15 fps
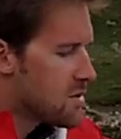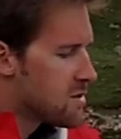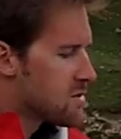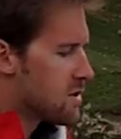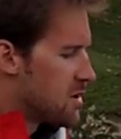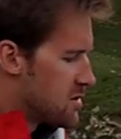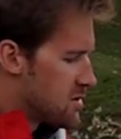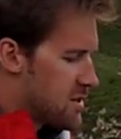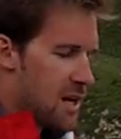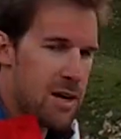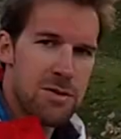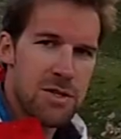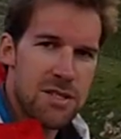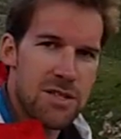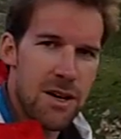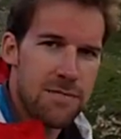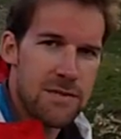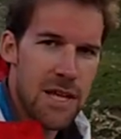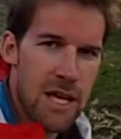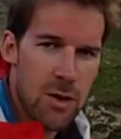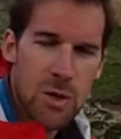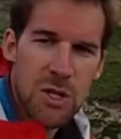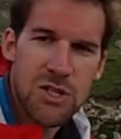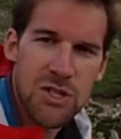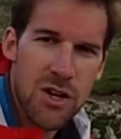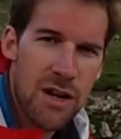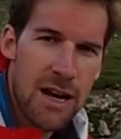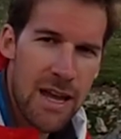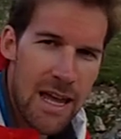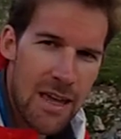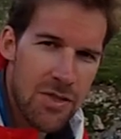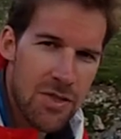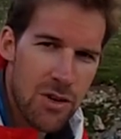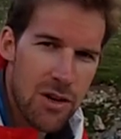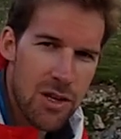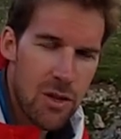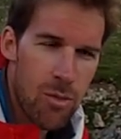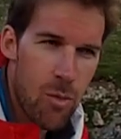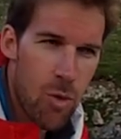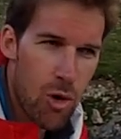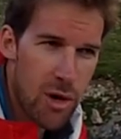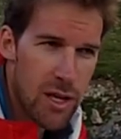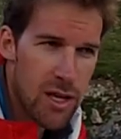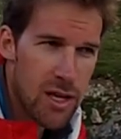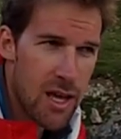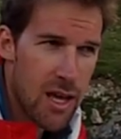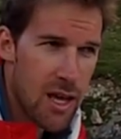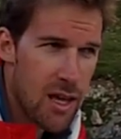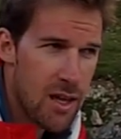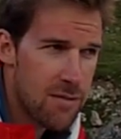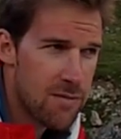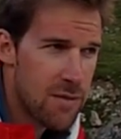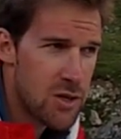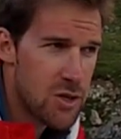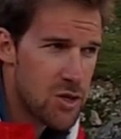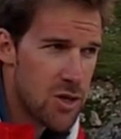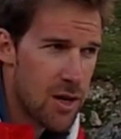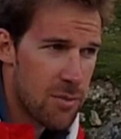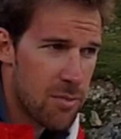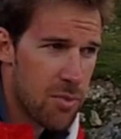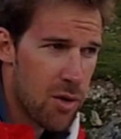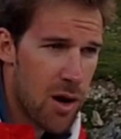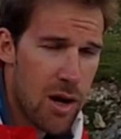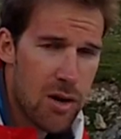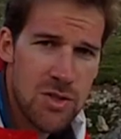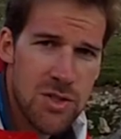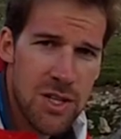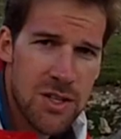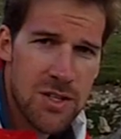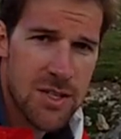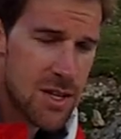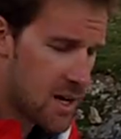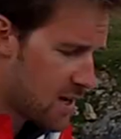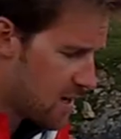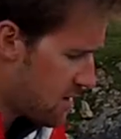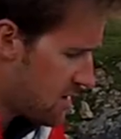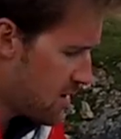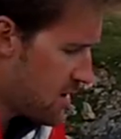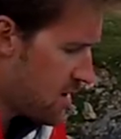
So today was a tough day. We started at eight thirty in the morning and finished up around six tonight.